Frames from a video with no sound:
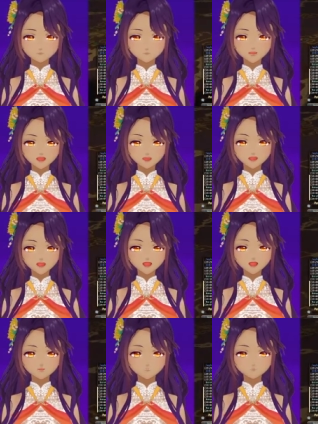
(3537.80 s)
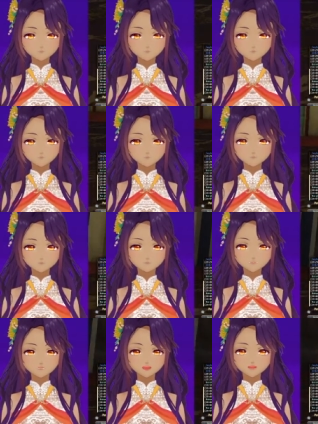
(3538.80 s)
Come on!
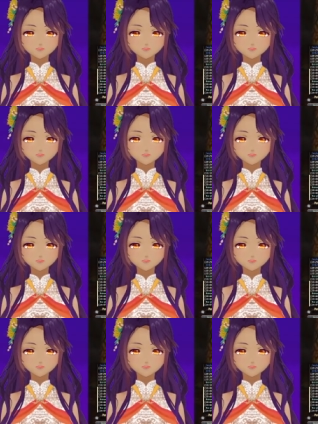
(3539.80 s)
Let me